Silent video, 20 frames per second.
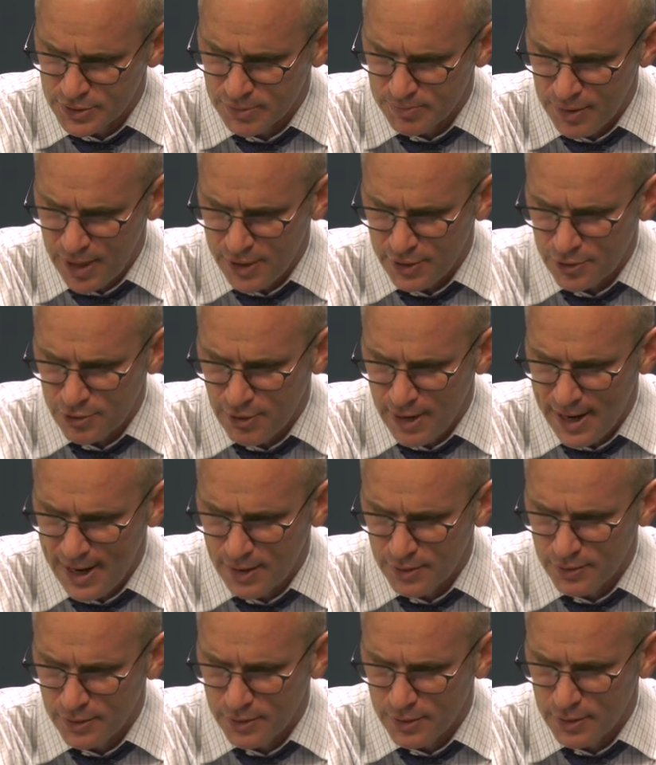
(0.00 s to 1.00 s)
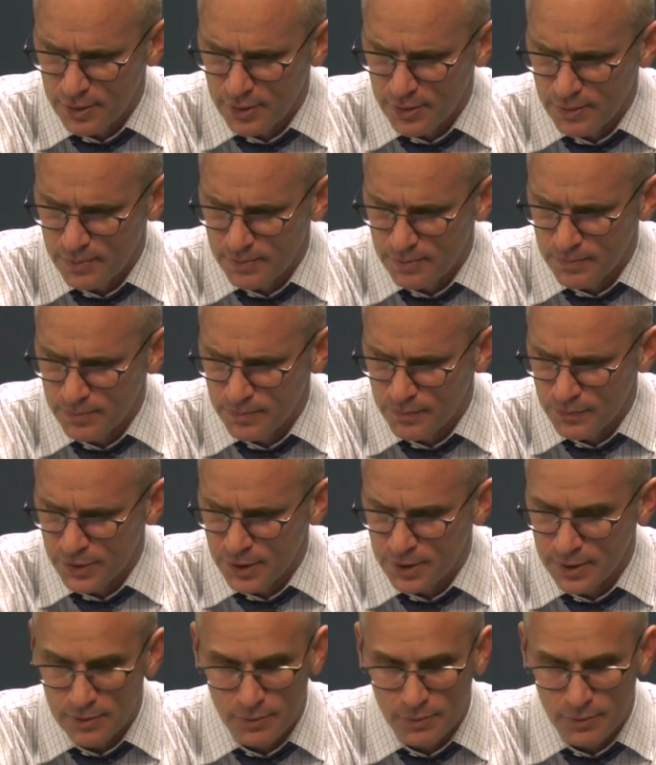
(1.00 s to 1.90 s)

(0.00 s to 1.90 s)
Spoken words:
better crowd you know,